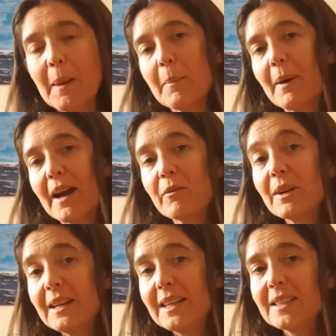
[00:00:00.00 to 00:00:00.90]
by
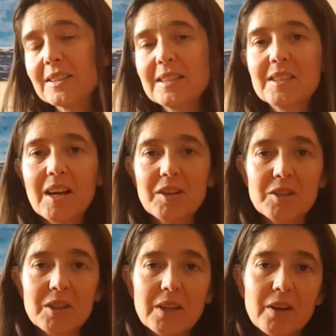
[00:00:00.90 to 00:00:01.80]
releasing
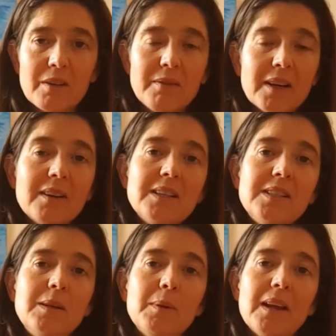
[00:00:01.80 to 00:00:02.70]
tension on a very
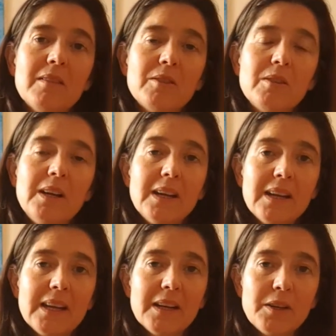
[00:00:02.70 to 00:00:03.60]
deep level
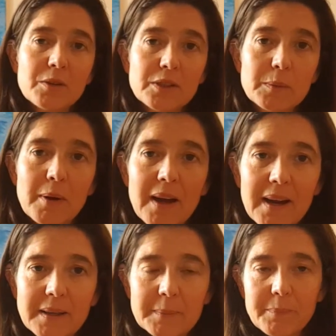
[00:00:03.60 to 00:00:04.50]
in your
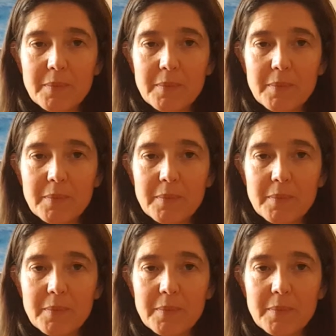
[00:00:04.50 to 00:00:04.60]
spine.